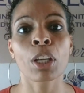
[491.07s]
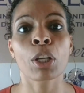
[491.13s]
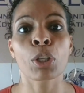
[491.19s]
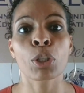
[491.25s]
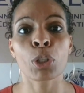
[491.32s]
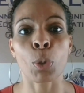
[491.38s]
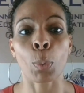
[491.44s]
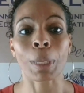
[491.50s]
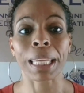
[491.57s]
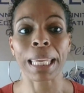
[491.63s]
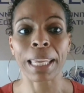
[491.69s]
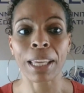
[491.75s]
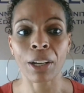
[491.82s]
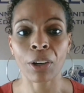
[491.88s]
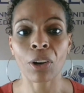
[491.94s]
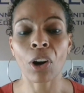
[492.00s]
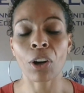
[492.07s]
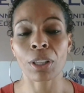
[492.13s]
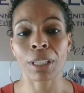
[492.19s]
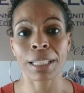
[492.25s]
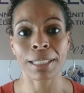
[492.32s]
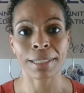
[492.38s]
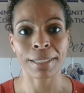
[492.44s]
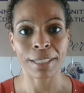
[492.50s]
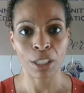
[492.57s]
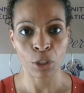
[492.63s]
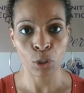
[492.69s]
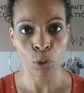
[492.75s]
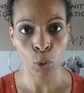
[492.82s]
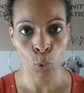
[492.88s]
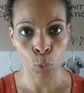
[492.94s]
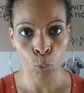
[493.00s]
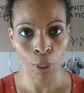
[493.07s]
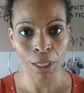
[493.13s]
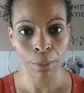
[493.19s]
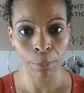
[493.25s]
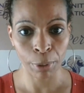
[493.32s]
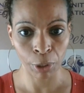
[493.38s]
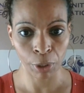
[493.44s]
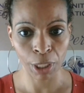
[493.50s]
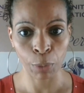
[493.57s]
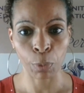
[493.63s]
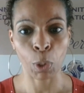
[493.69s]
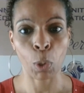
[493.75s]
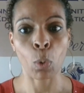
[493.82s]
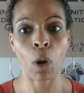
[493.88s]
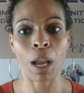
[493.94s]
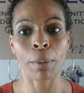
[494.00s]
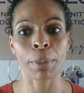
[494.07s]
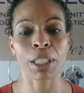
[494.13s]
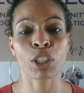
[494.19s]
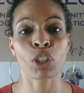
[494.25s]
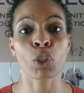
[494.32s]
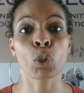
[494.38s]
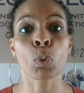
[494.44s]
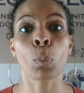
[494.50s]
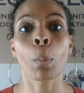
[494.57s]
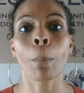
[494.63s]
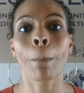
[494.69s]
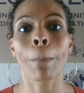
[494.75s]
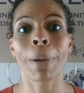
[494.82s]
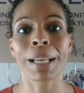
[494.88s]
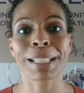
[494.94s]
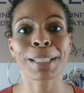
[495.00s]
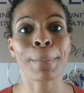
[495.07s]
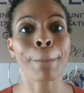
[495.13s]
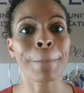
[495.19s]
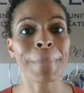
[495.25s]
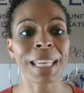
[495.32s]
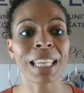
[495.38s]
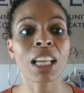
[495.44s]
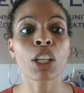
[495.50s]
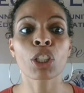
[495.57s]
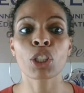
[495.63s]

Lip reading: So here are the essential credibility requirements you must meet